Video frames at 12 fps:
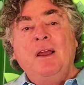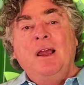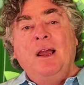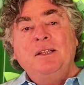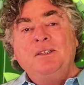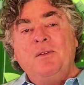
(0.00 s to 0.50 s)

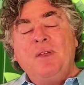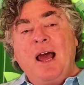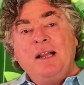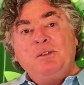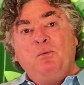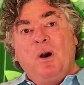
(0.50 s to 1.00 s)
And so
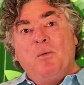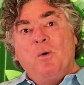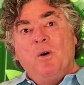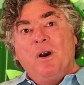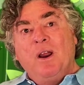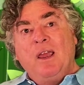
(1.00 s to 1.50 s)
that's where
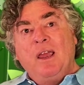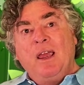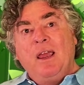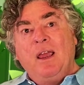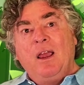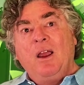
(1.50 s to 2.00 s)
we're
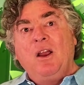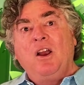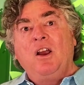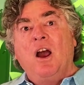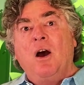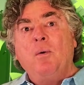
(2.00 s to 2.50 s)

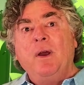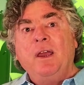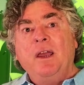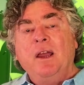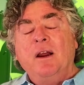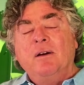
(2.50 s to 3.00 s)

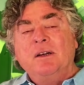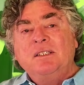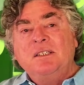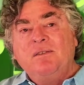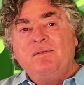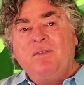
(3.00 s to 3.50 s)
going here, is
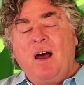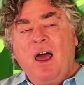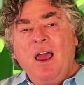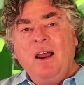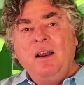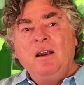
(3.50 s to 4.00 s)
to
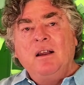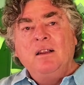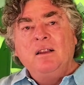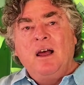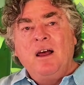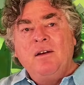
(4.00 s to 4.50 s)
find
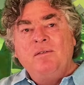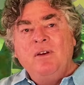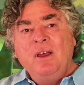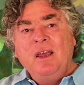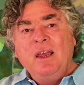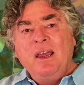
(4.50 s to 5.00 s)
love
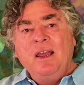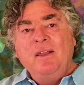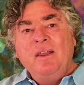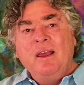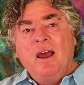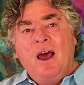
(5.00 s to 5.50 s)
in
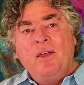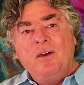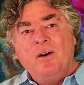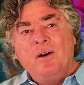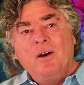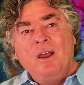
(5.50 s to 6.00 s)
the
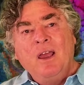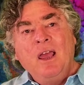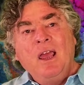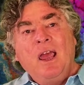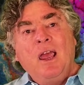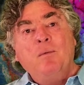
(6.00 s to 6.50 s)
other.
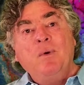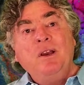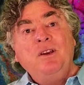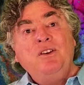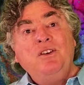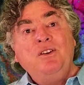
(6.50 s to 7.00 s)
And we
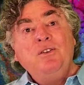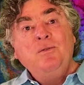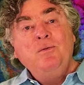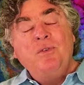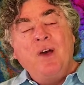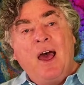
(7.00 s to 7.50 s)

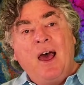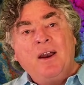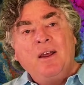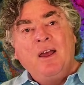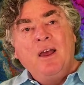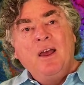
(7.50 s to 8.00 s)
do that
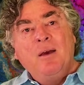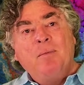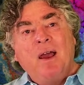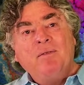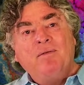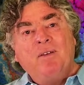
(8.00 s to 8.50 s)

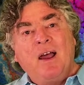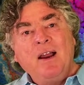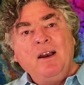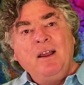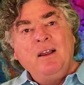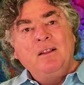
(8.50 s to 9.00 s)
by
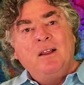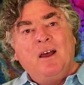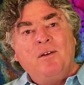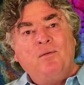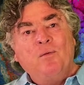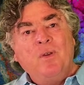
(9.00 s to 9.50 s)
finding
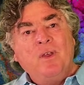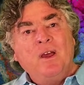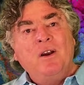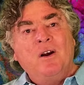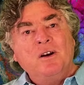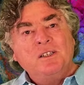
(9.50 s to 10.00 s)
love
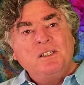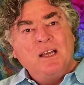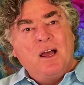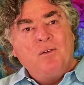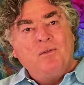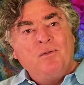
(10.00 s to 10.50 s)
within
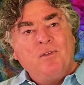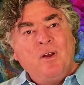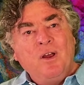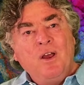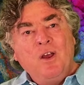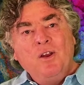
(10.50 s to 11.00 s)
ourselves.
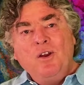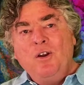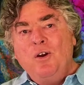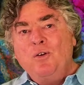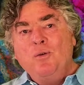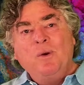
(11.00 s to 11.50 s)

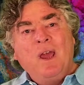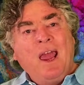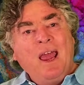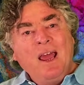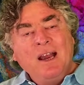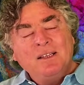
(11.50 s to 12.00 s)
You
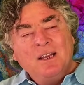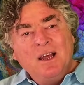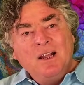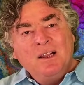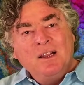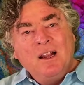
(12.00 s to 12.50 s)
can't
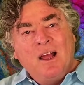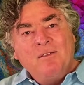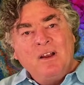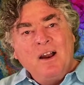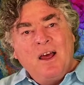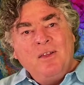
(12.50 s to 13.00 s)
love
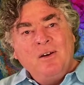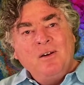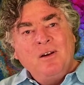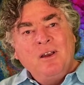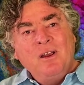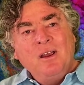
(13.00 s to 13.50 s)

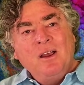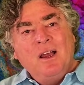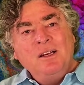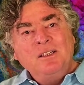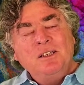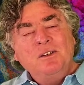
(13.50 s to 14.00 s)
another
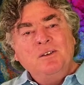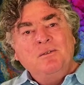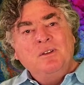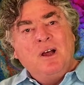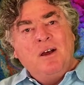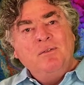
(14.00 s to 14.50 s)
until you
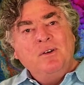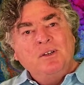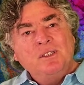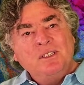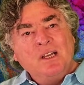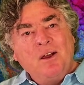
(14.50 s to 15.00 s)
love
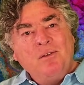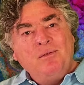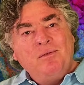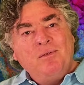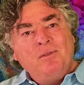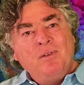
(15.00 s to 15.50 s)

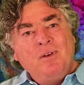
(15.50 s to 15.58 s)
yourself.